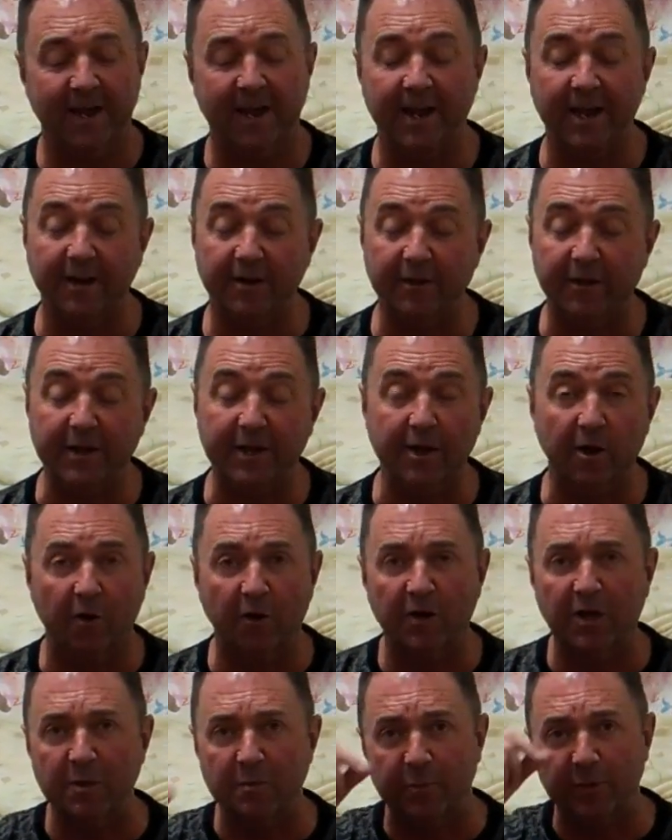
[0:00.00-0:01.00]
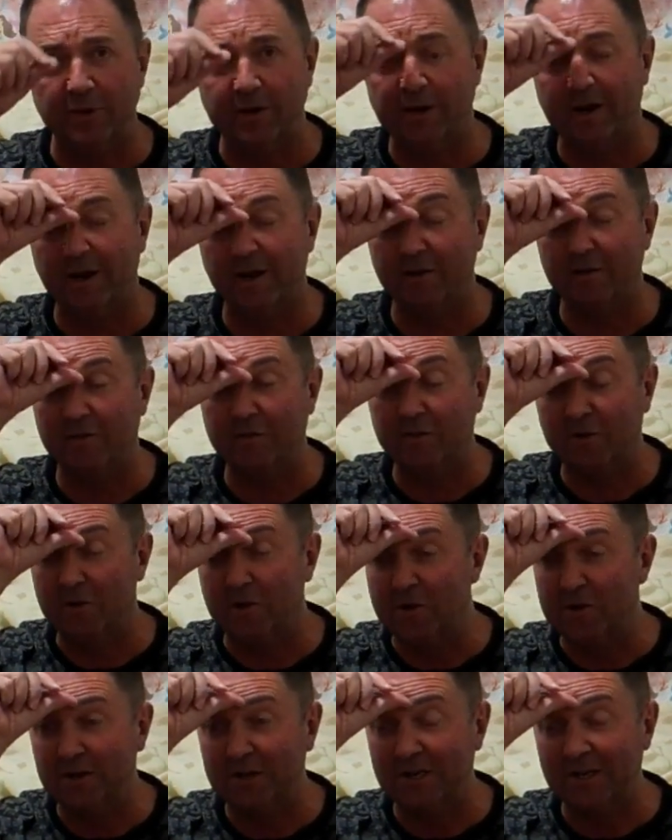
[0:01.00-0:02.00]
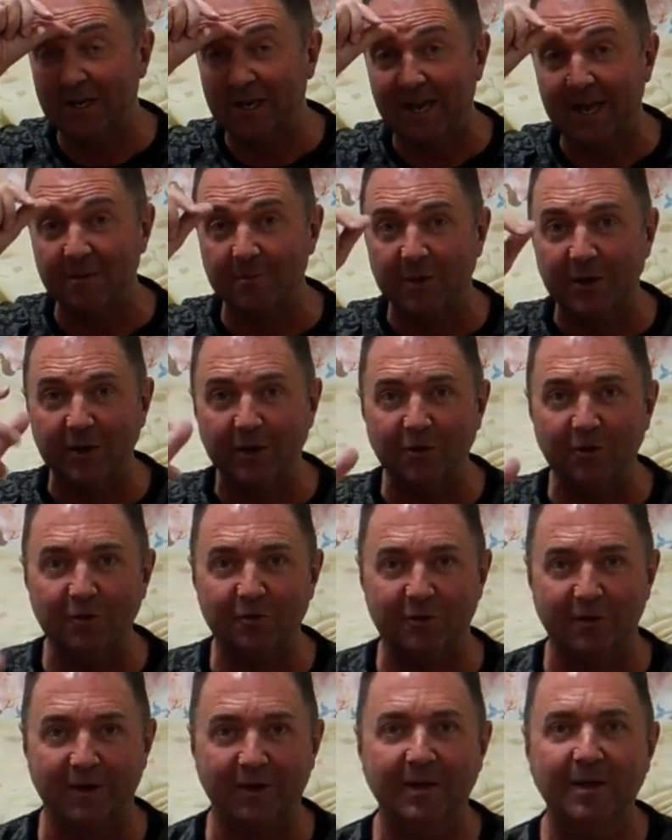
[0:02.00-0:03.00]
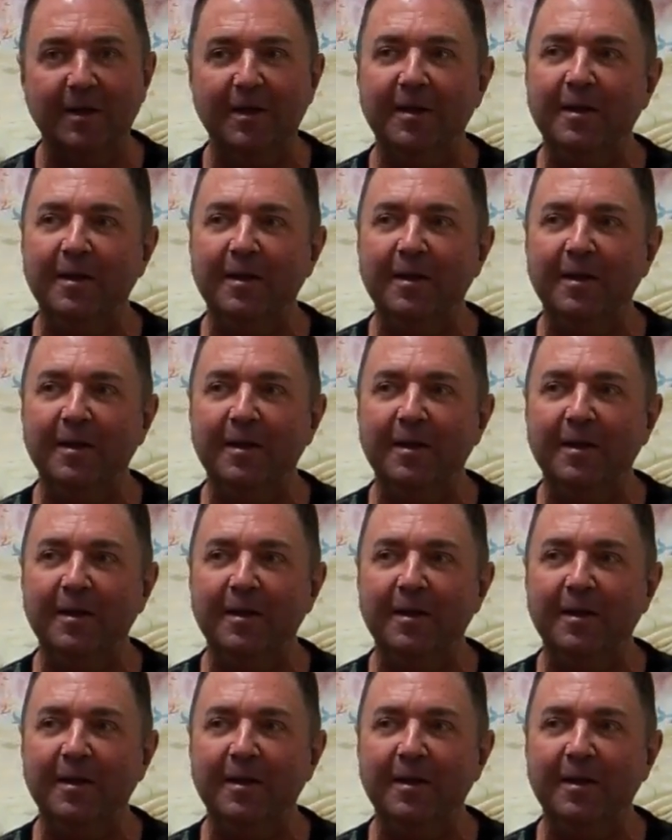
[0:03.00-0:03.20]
and the occupant has kindly allowed me to use it